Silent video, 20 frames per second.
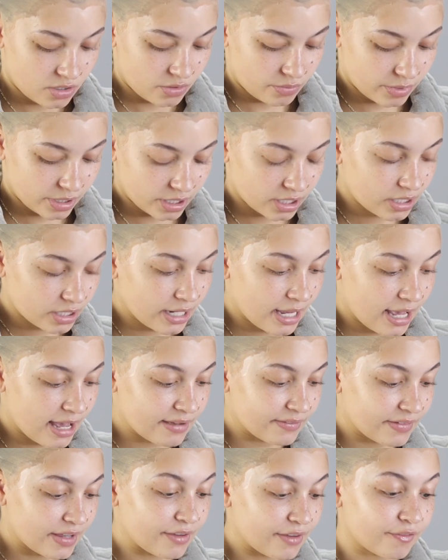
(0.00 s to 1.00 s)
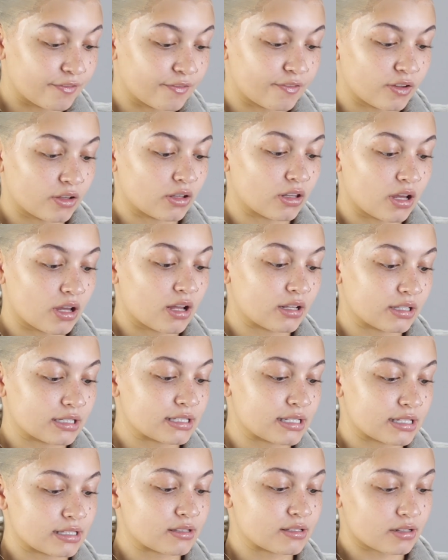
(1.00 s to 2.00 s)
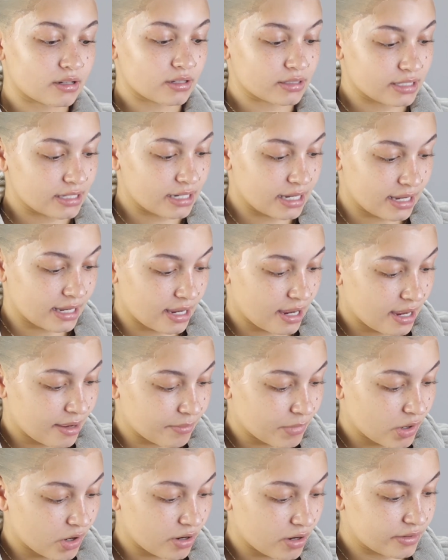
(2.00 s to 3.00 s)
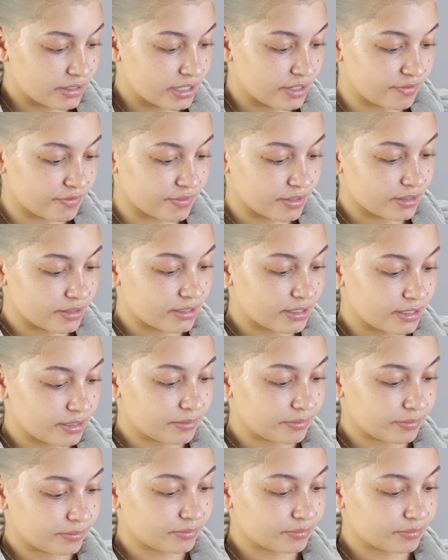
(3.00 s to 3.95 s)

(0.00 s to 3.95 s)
We're gonna have a flawless install today. I'm already feeling it.